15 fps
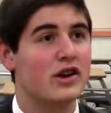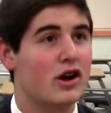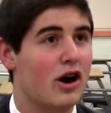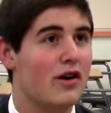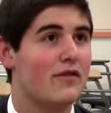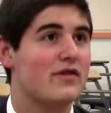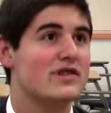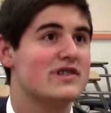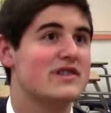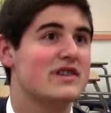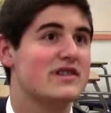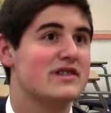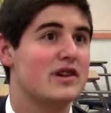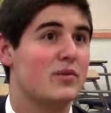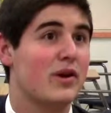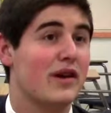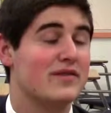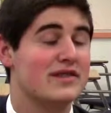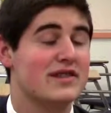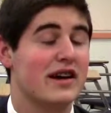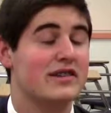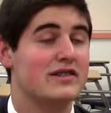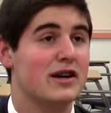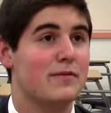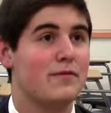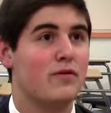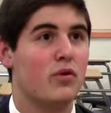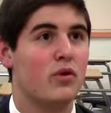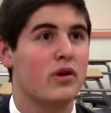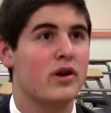conferences that we have signed up
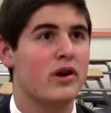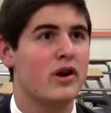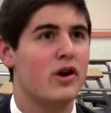for